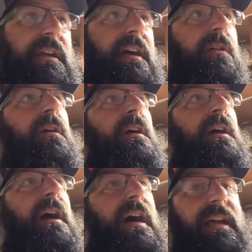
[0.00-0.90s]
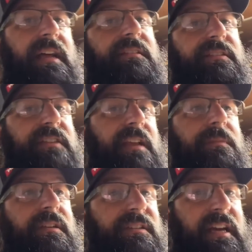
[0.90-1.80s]
Now, I had the
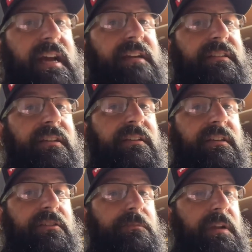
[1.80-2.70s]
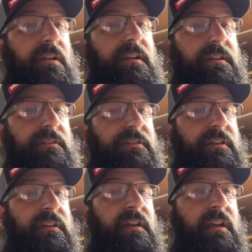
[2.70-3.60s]
same exact experience,